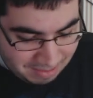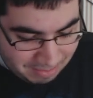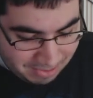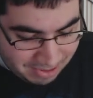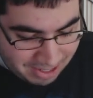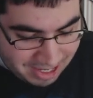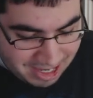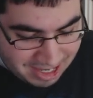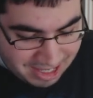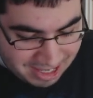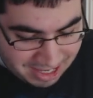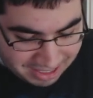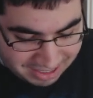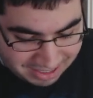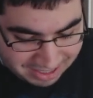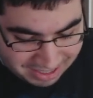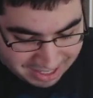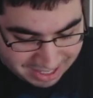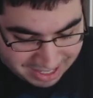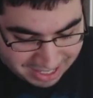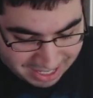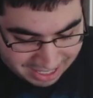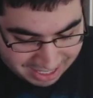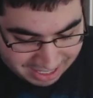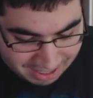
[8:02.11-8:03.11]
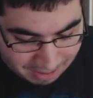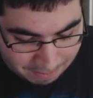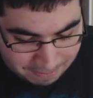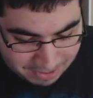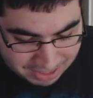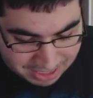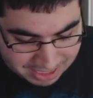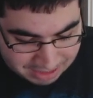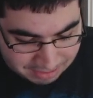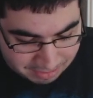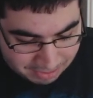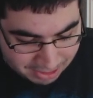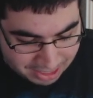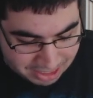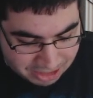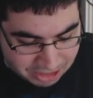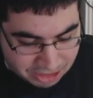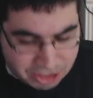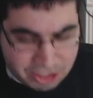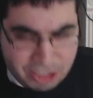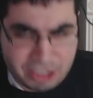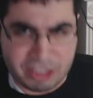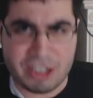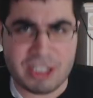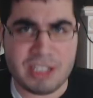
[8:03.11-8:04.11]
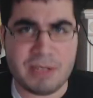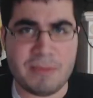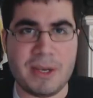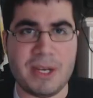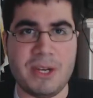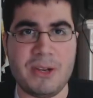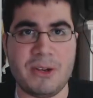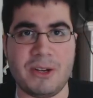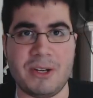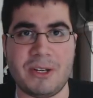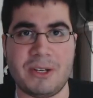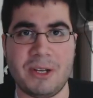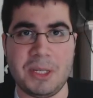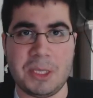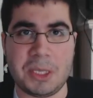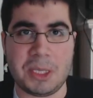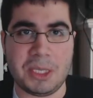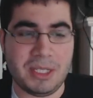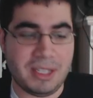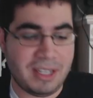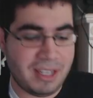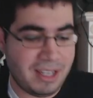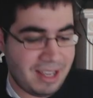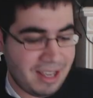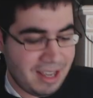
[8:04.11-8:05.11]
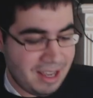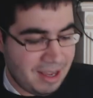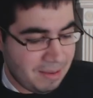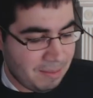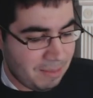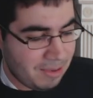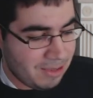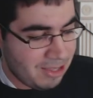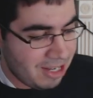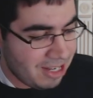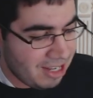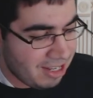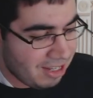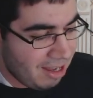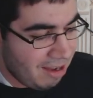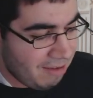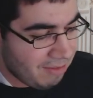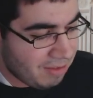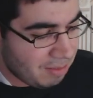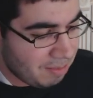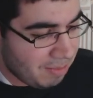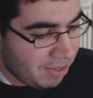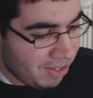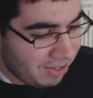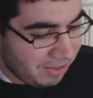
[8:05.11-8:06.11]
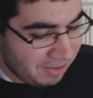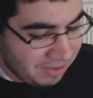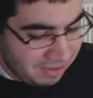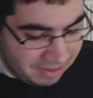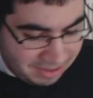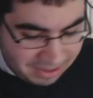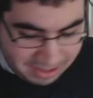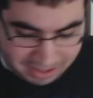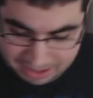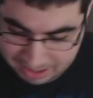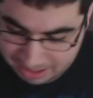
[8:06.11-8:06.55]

But he kind of got pissed about it. He's just like, doesn't mean you can touch it. But then he laughed about it.